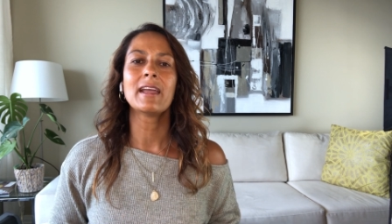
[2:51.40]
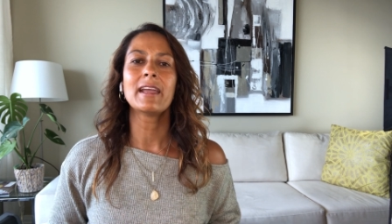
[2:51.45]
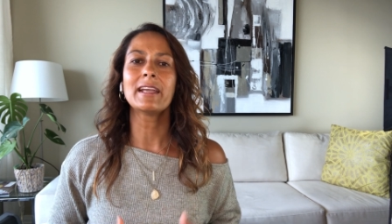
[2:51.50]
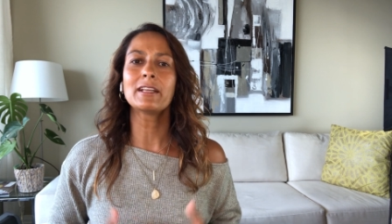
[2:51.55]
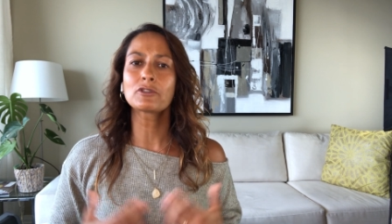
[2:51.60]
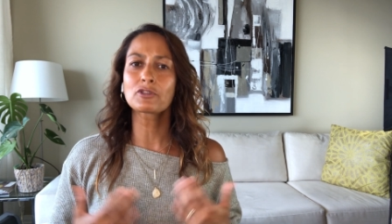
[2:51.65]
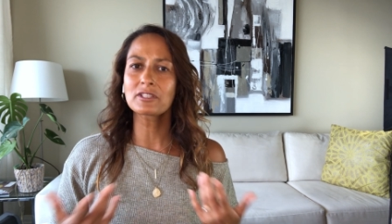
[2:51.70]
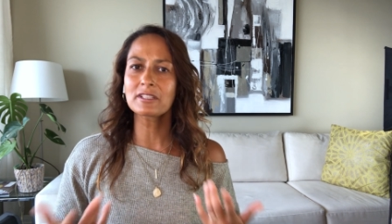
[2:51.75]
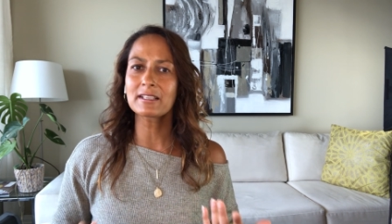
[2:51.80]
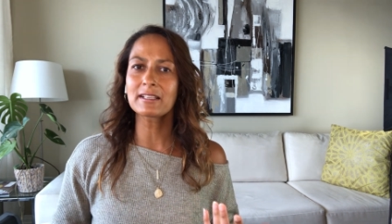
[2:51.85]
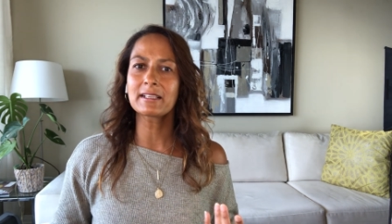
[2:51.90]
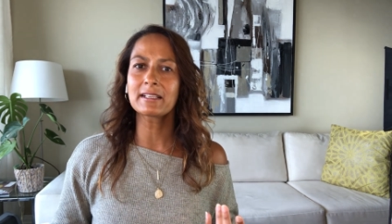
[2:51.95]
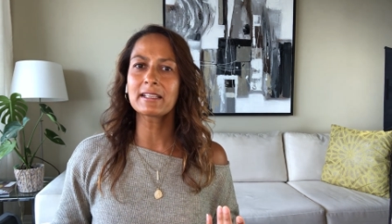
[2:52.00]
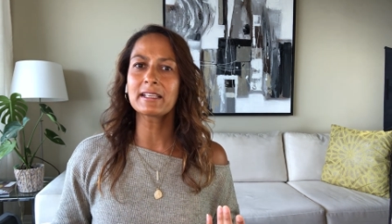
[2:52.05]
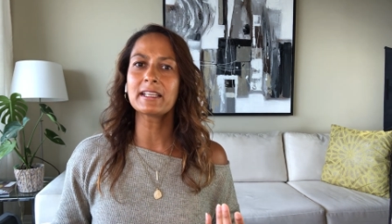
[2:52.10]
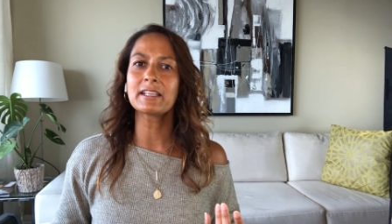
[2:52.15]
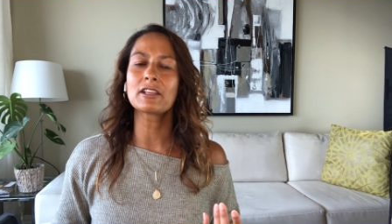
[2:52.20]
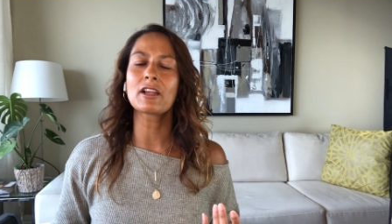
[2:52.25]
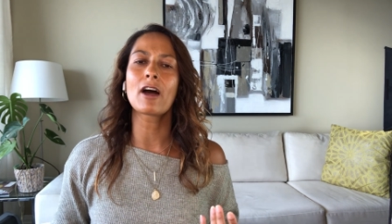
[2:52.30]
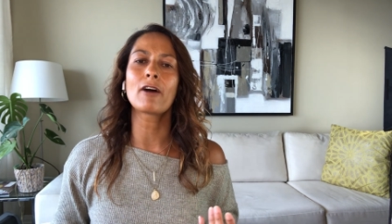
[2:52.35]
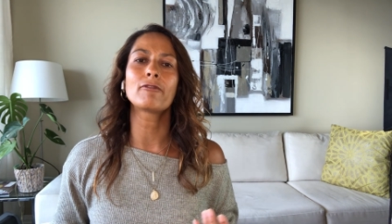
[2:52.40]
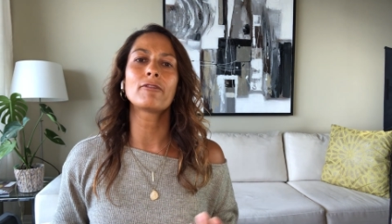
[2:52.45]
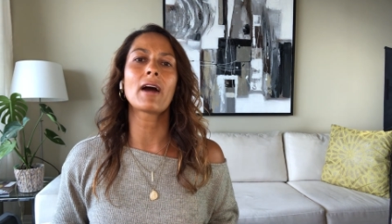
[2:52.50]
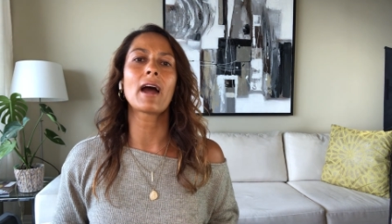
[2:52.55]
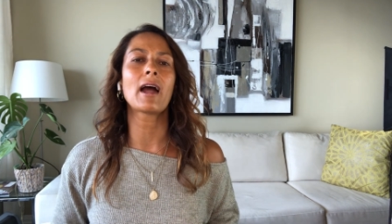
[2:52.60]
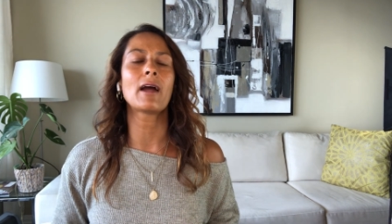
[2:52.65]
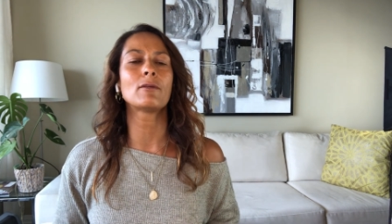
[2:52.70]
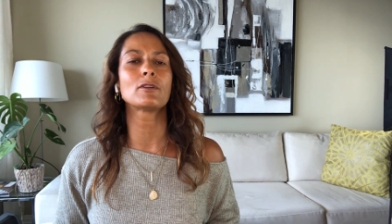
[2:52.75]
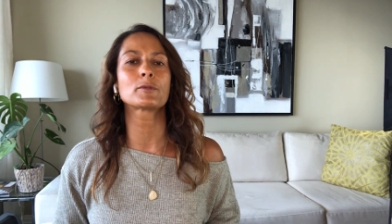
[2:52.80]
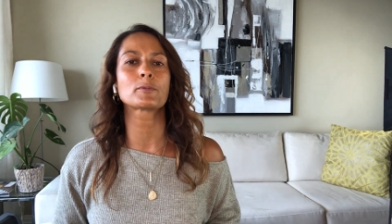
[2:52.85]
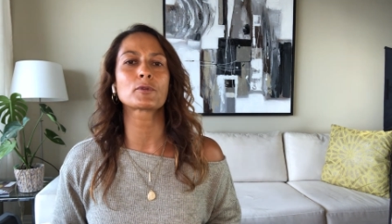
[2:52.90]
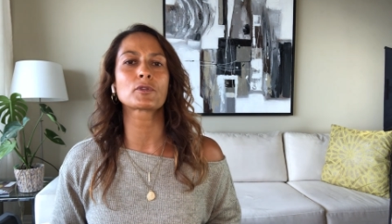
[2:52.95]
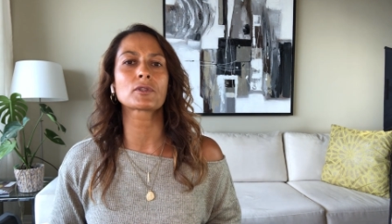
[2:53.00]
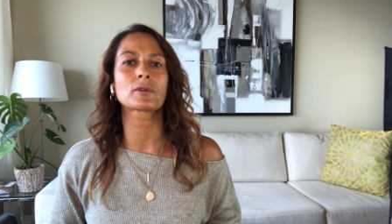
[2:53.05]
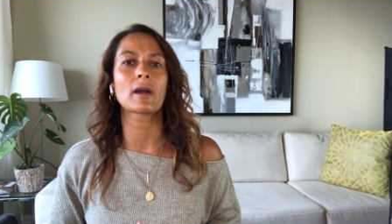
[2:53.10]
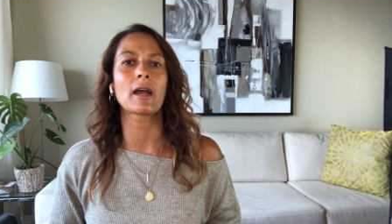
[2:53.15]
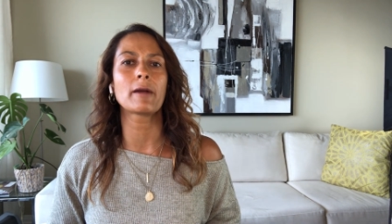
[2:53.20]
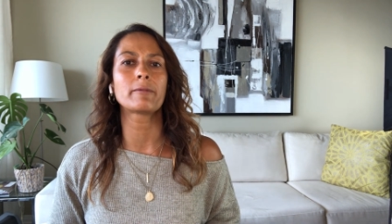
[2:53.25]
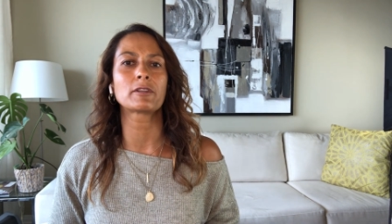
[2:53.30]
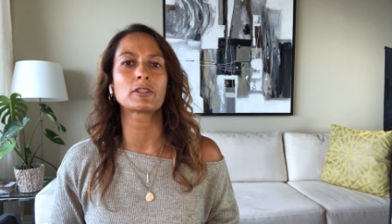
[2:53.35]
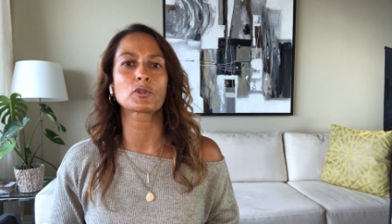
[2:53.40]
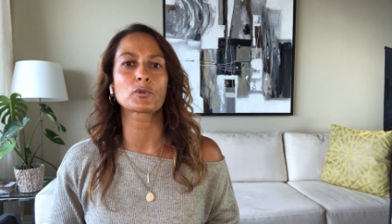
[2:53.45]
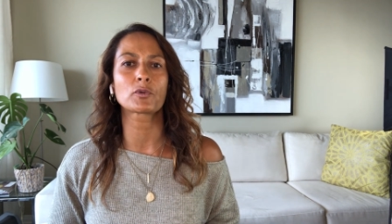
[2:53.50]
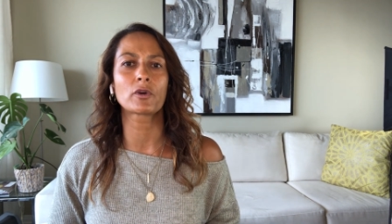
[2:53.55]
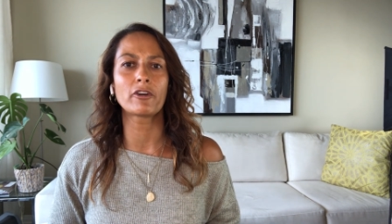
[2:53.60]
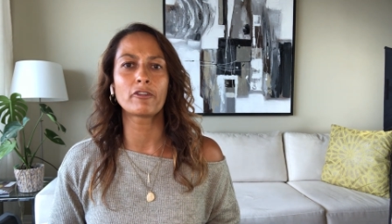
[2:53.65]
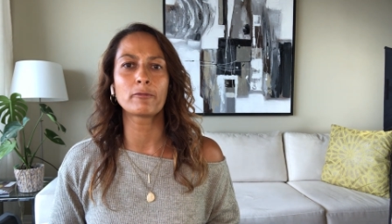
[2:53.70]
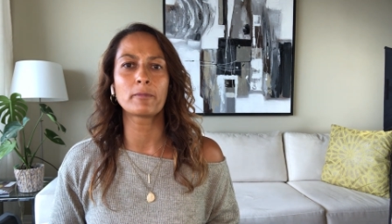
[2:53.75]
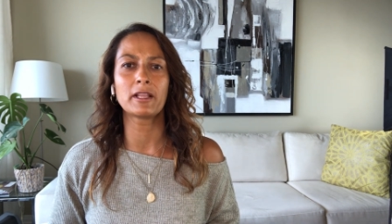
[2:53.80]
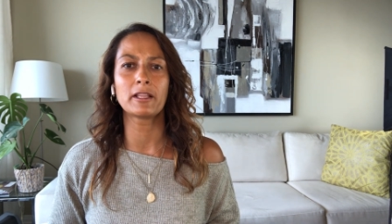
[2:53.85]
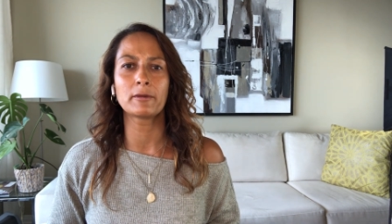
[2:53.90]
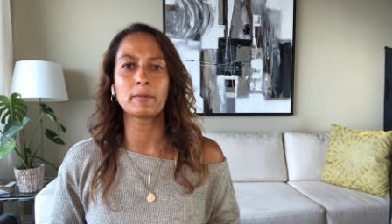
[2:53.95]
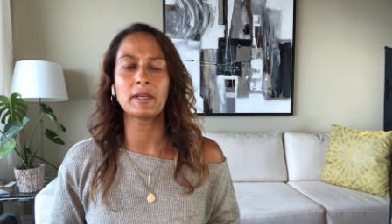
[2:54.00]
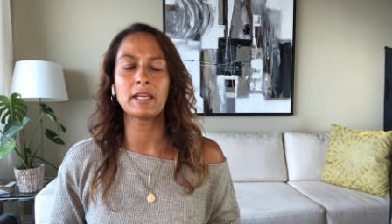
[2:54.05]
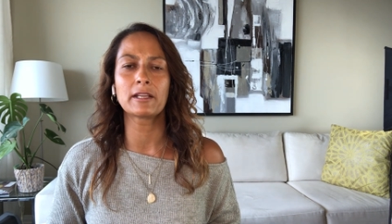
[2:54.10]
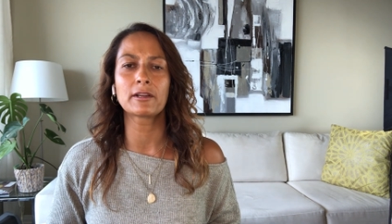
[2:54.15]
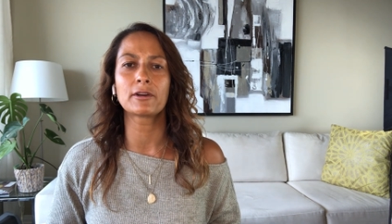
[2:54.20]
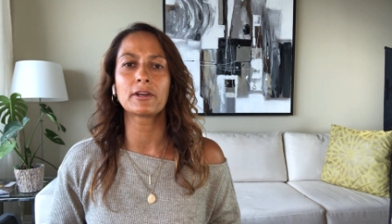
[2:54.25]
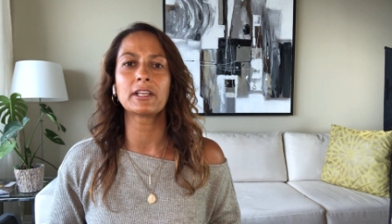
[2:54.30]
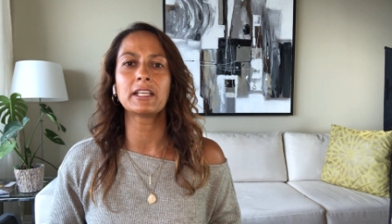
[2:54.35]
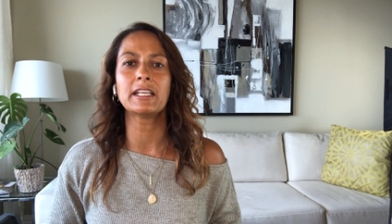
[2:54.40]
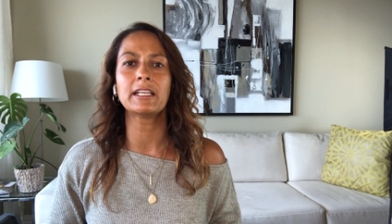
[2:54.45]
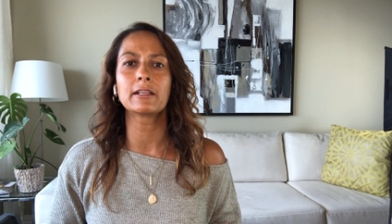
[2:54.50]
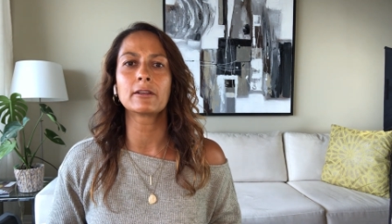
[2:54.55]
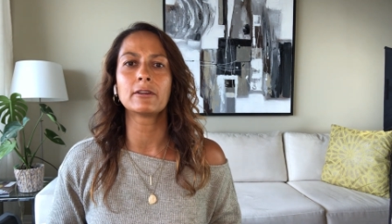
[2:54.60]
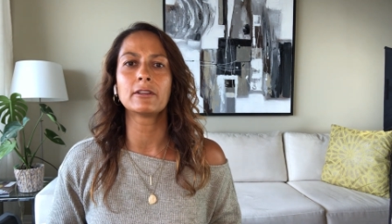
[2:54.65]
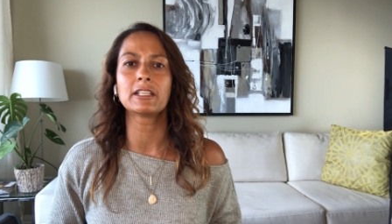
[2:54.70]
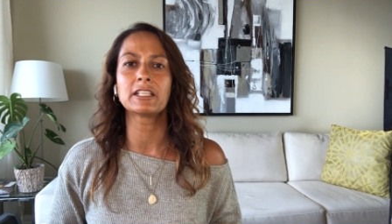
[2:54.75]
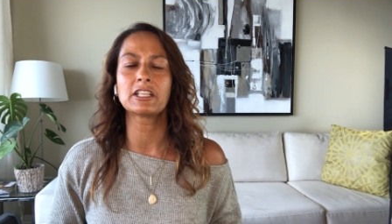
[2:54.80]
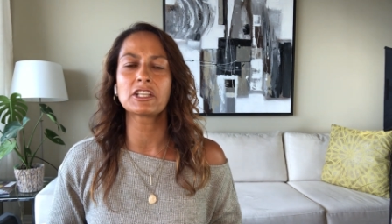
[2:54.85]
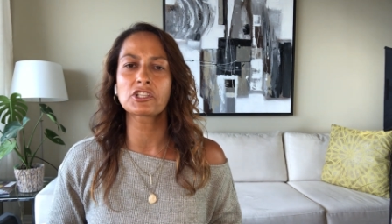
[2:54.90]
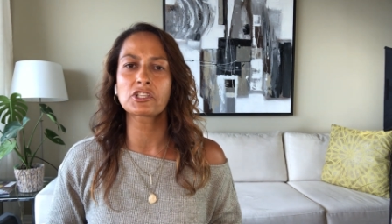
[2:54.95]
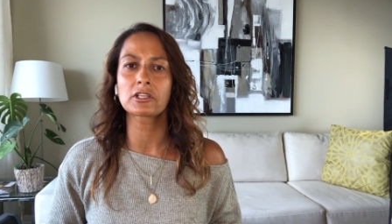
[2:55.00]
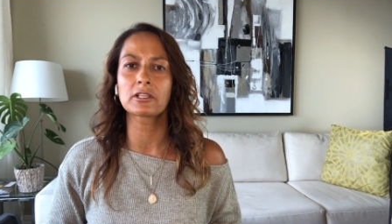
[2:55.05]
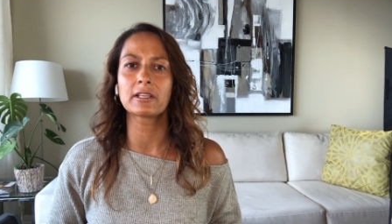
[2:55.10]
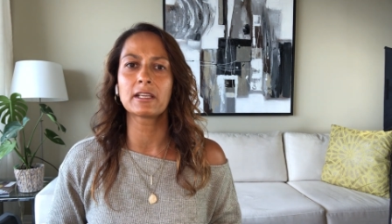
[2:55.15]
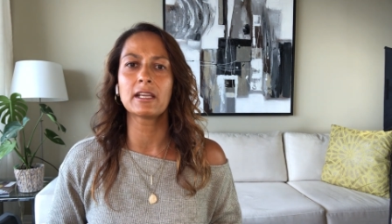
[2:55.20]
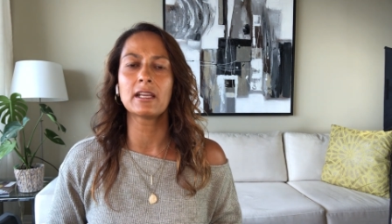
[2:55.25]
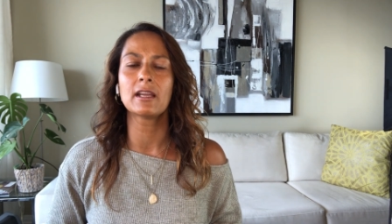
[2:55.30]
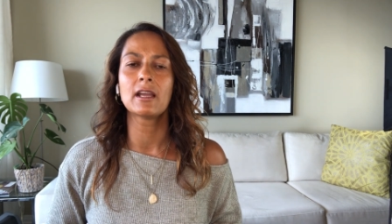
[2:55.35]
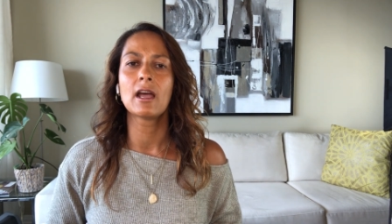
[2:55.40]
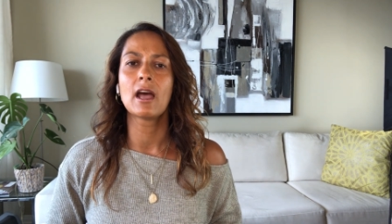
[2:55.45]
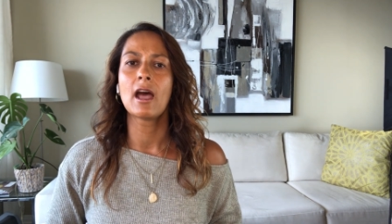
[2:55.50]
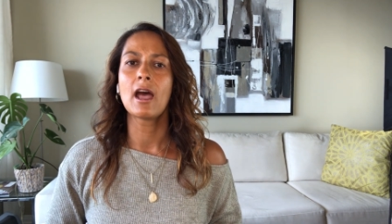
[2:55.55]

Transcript: Interestingly enough, I was prescribed a 12 millimeter needle initially